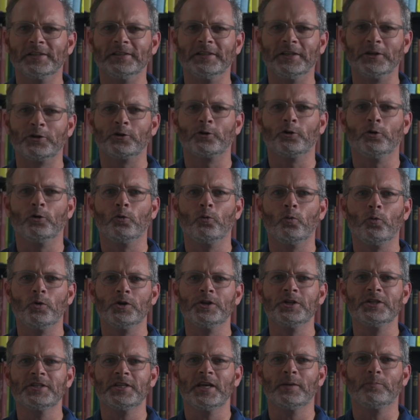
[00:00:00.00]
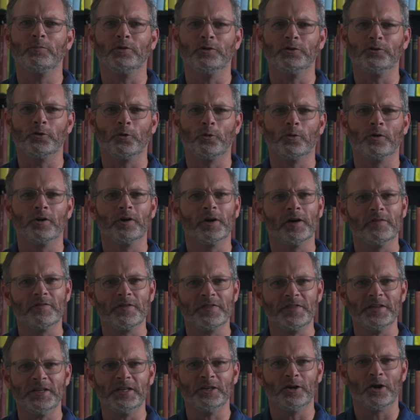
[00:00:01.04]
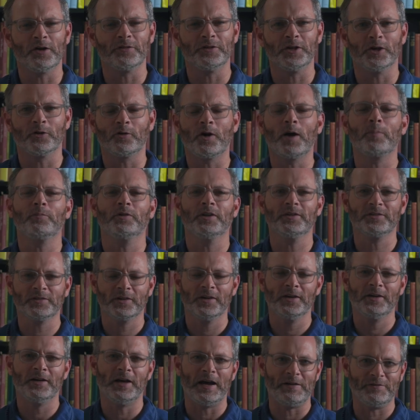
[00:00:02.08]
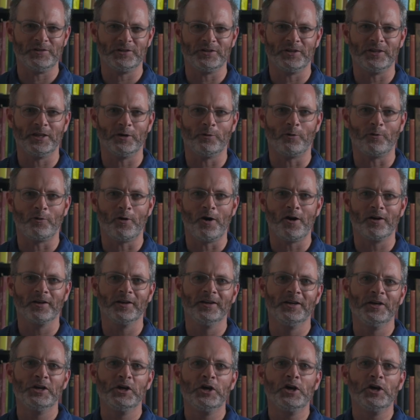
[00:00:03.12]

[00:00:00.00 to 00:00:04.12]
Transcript: the literal wooden temple door of Athena on the Acropolis. Obviously, they were wrong.